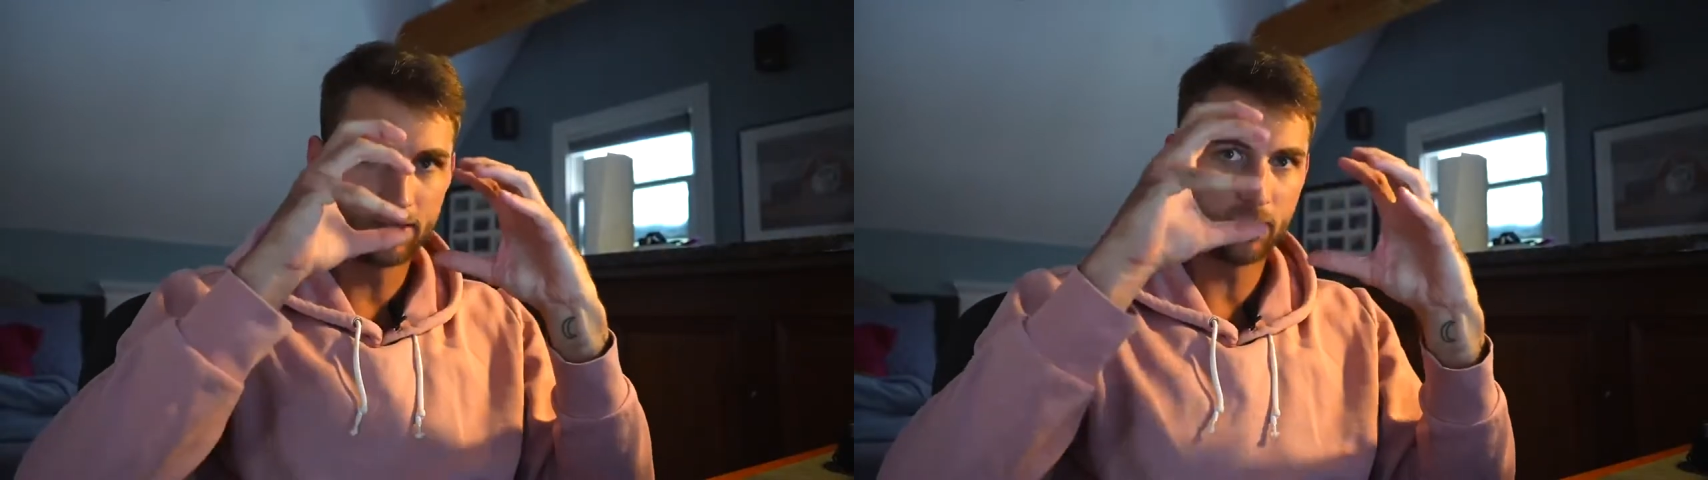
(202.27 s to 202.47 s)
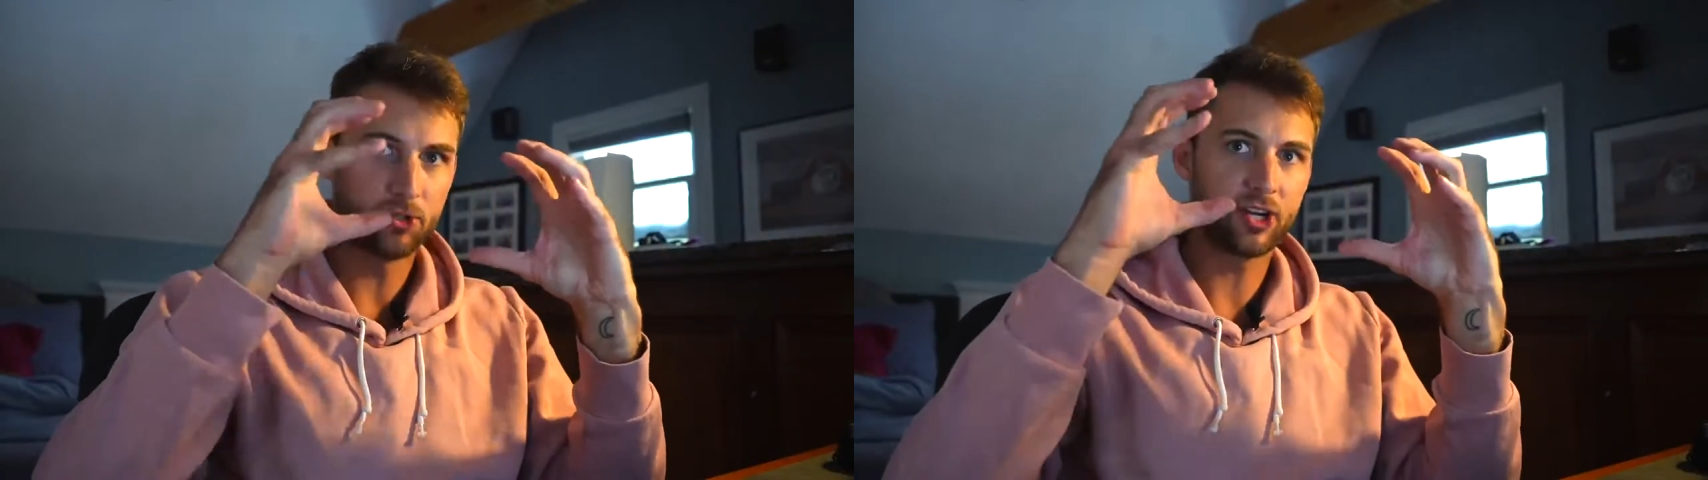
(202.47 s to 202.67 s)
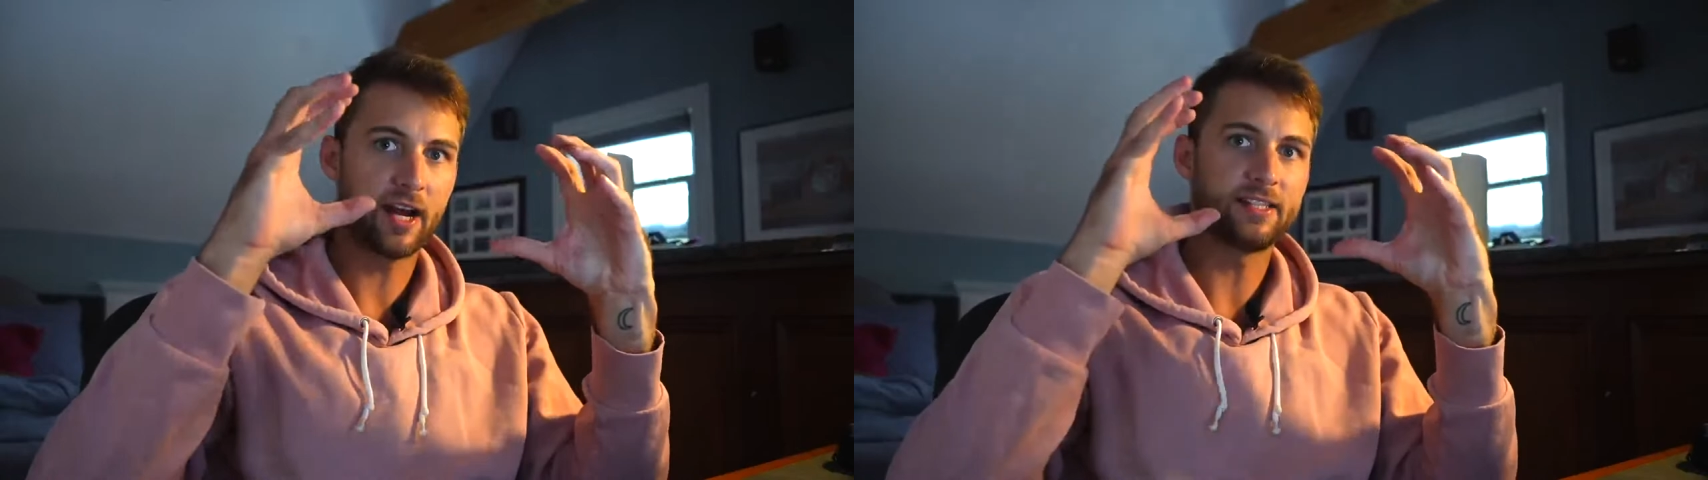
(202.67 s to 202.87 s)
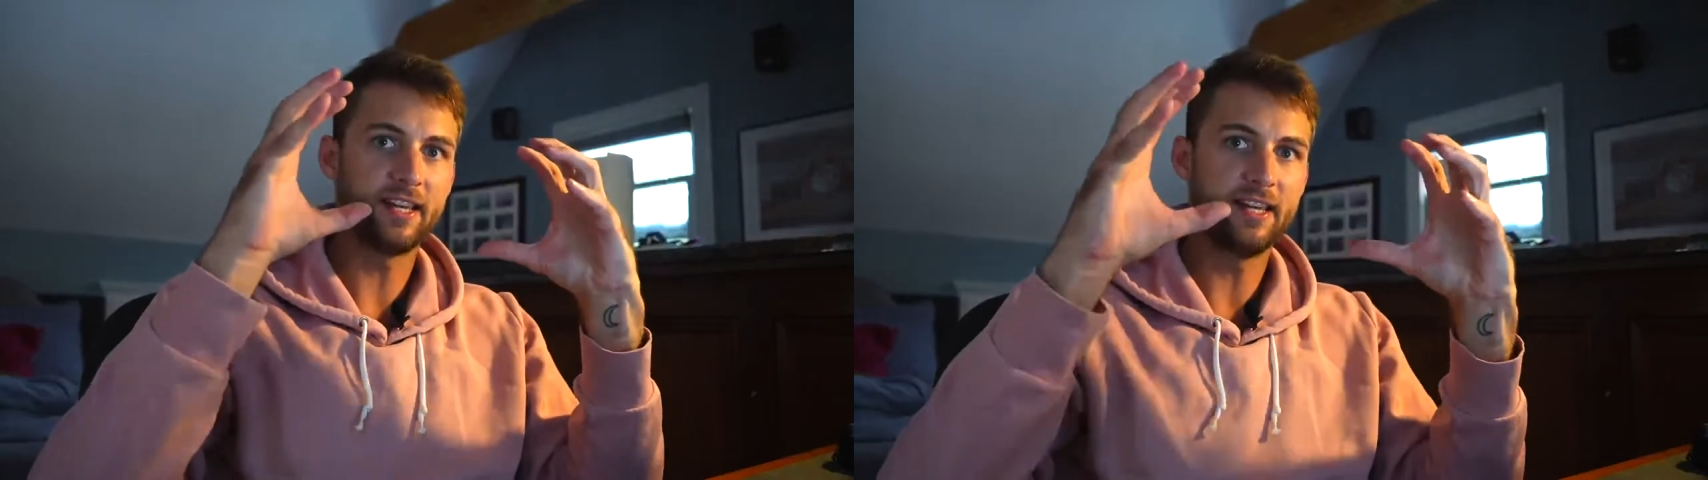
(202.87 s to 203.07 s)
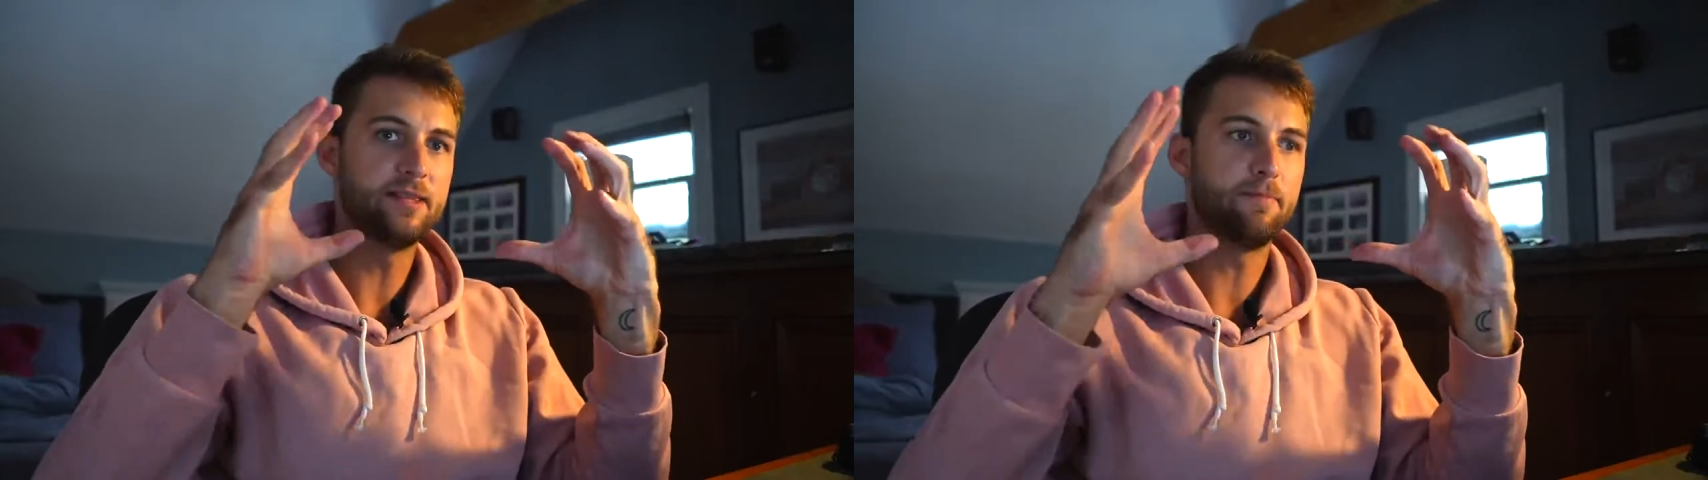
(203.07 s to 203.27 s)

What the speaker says: those shots in the